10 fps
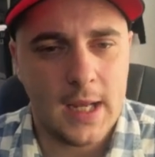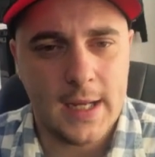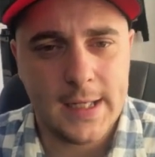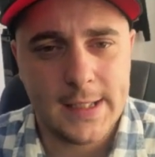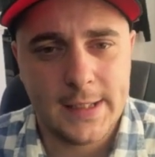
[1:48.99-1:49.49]

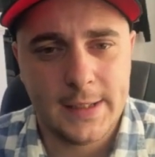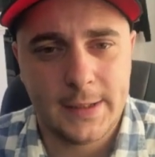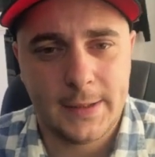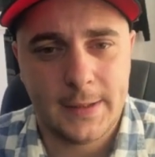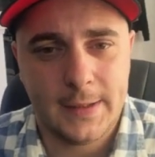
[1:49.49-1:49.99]
And
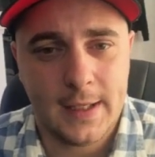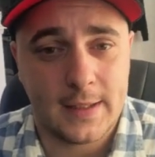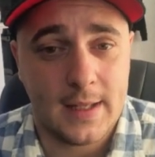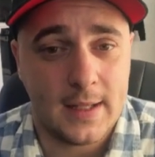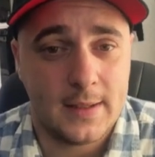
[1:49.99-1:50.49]

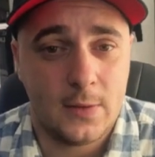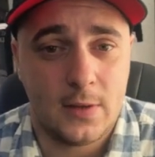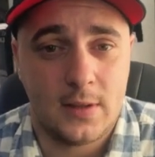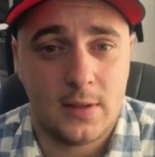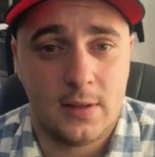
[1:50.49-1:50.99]
yes, that
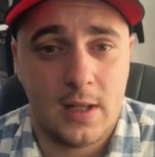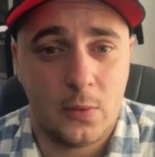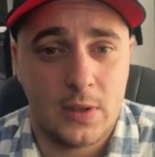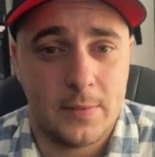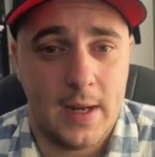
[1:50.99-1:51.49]

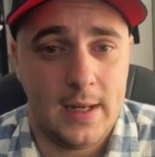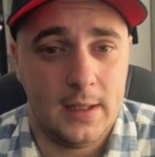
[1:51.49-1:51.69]
was my